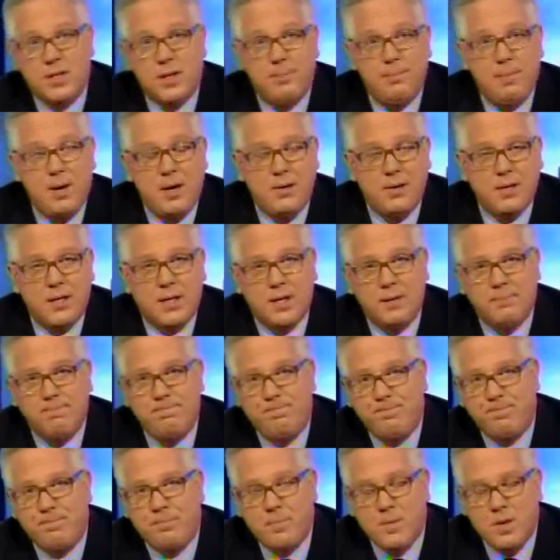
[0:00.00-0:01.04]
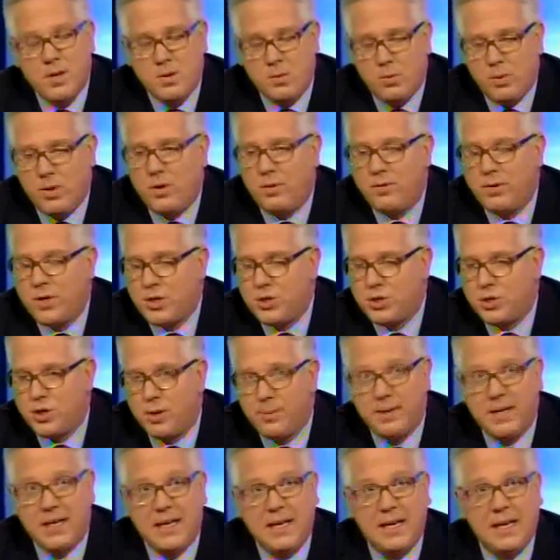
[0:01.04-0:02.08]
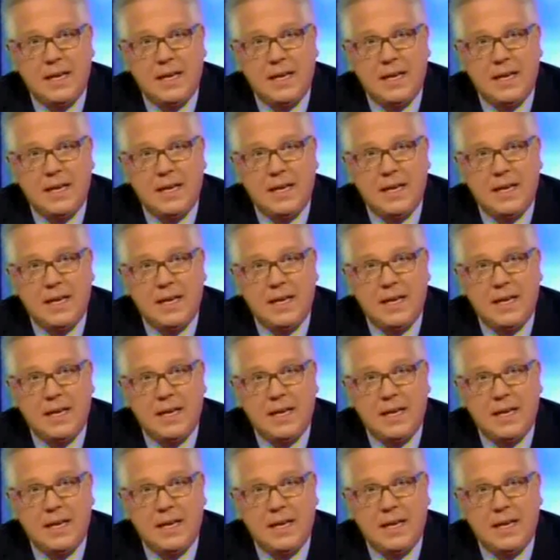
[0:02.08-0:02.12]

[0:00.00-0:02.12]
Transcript: An American went over to Germany